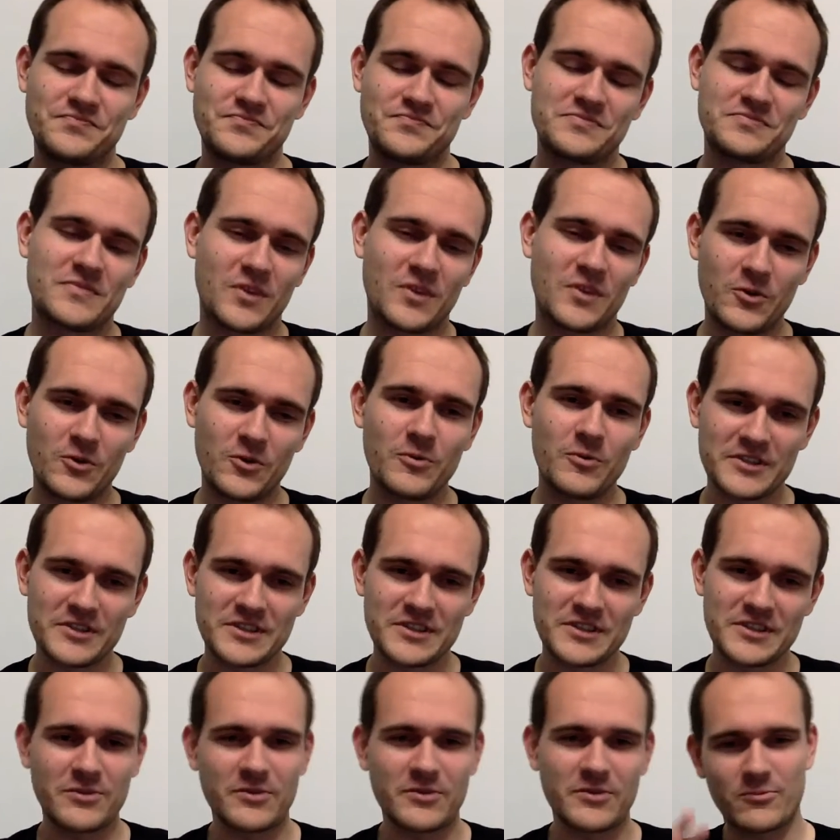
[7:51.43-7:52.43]
You will
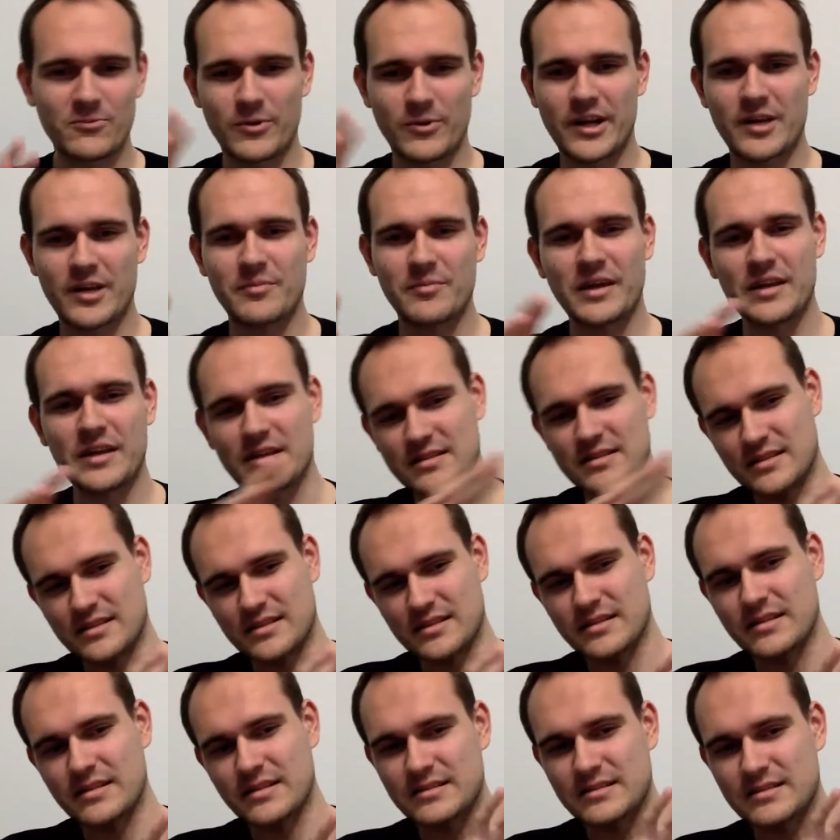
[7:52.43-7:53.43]
see what I mean. It's
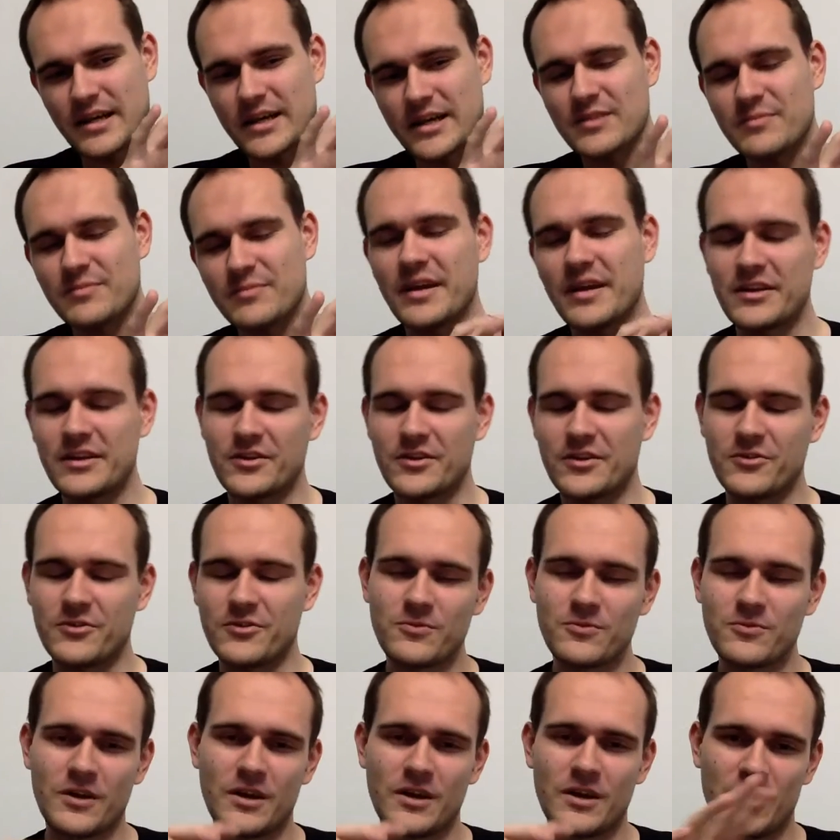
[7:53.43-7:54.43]
in the side
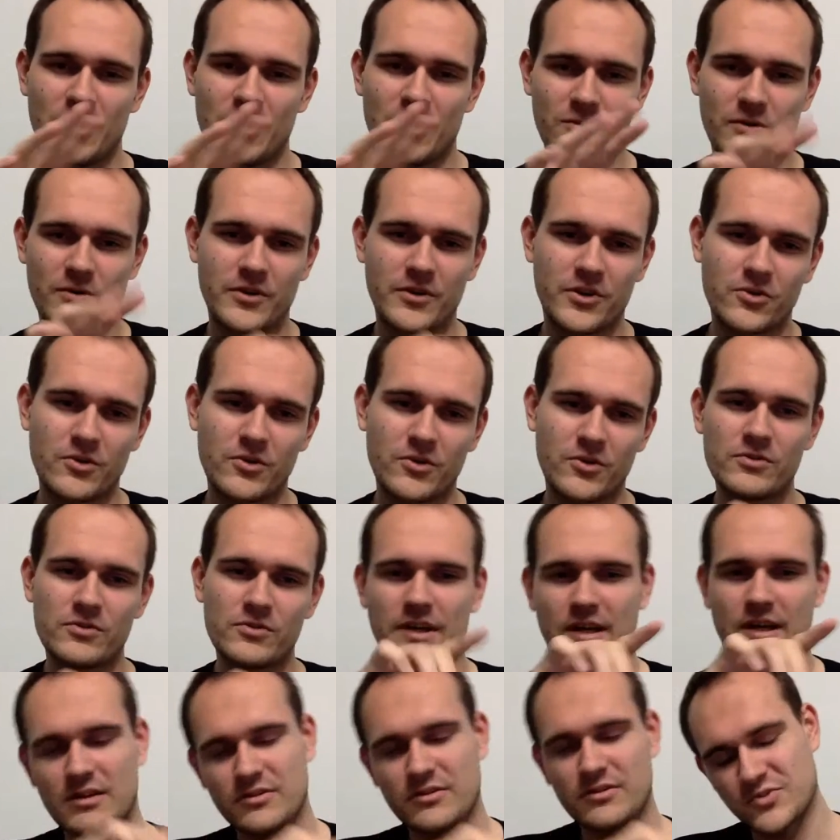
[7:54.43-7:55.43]
menu. When you go
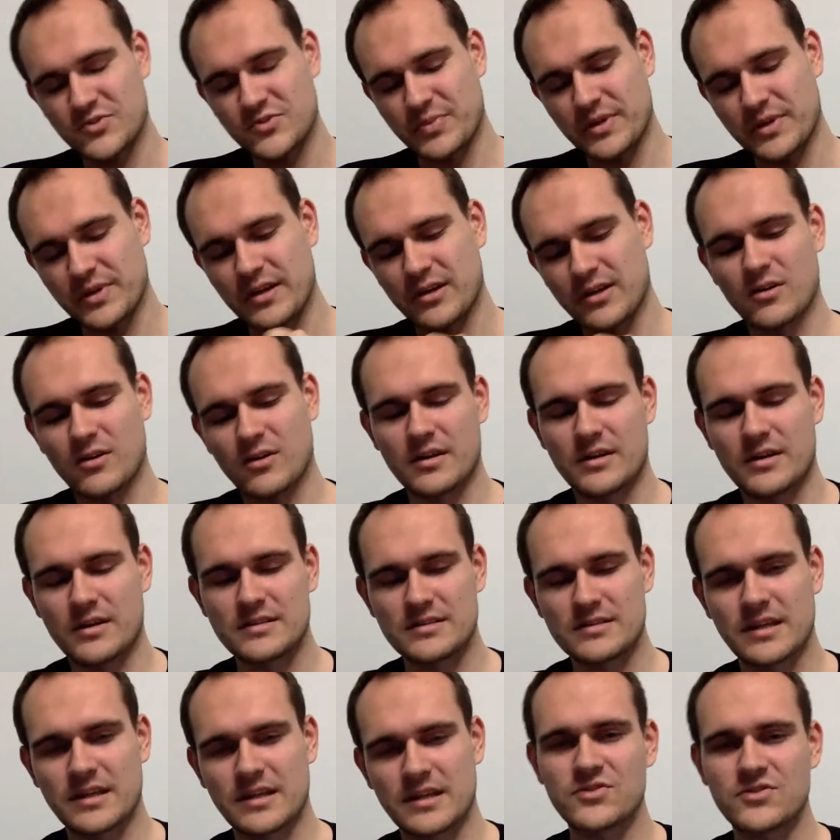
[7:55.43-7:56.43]
down, it's below.
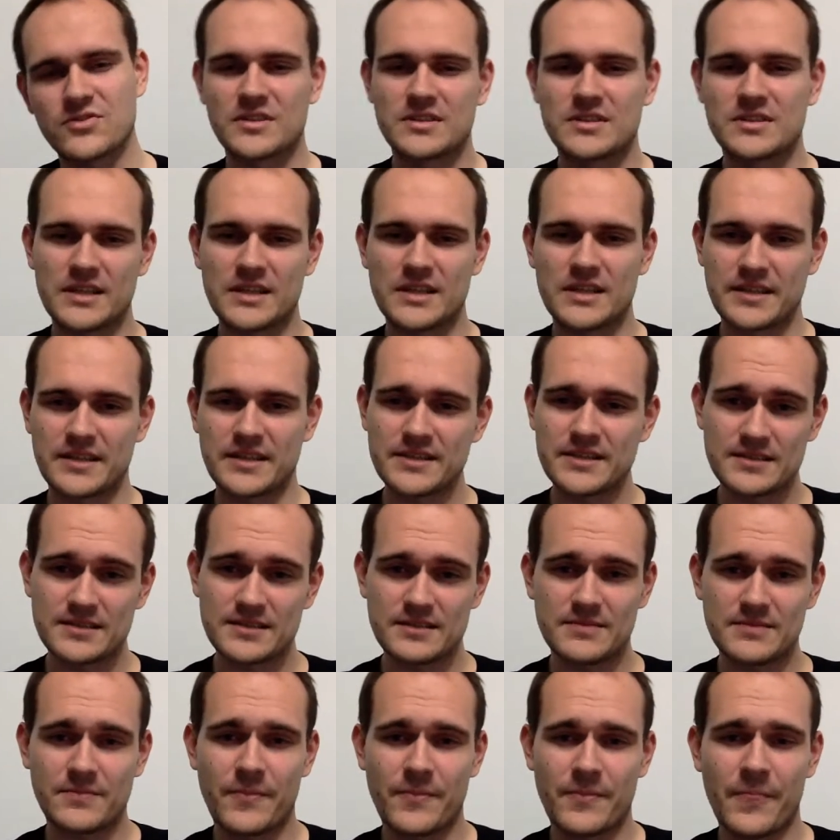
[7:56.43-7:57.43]
It's next to the
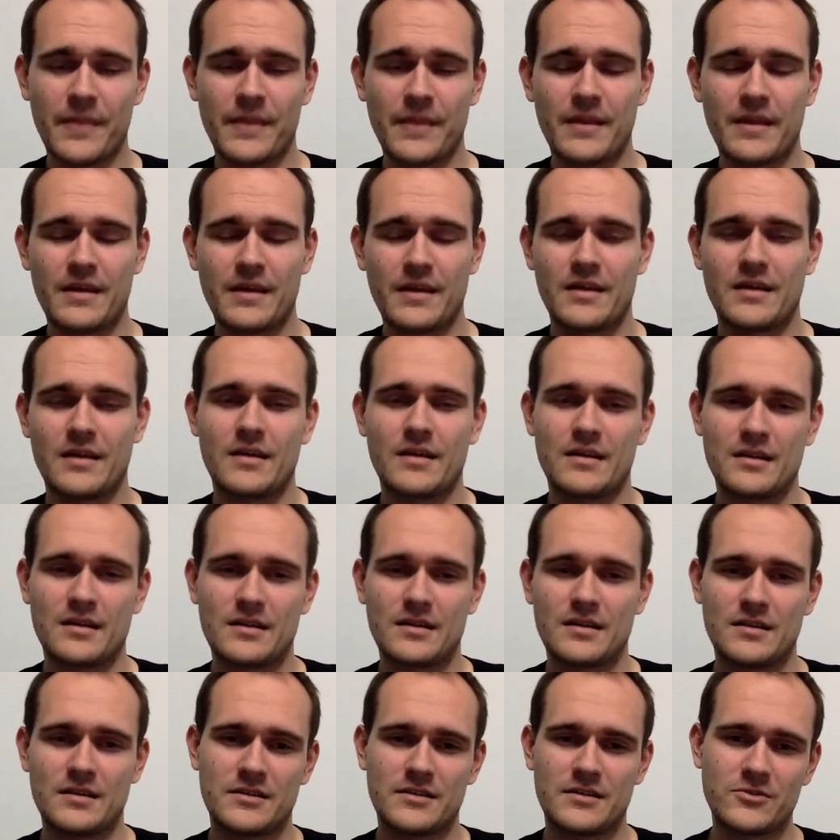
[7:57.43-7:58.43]
settings.
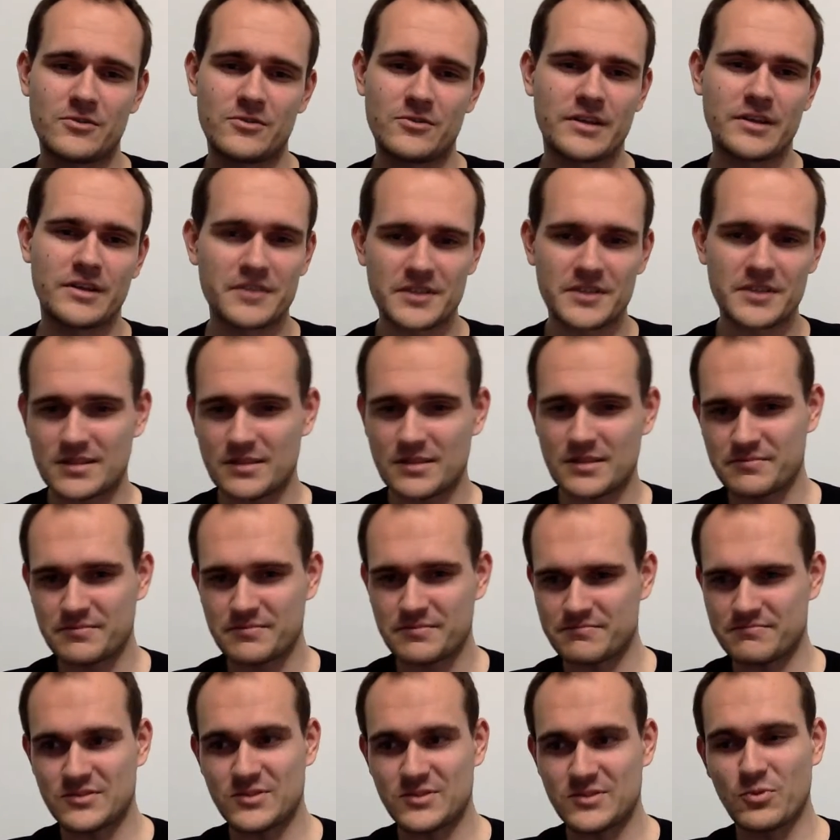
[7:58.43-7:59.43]
You can give us
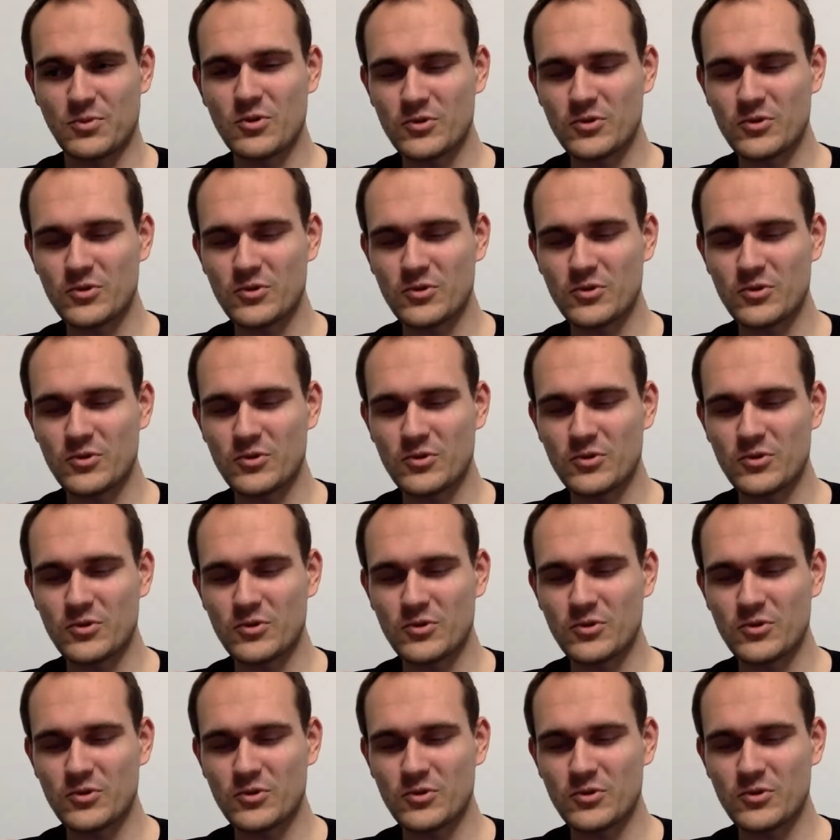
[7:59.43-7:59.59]
some small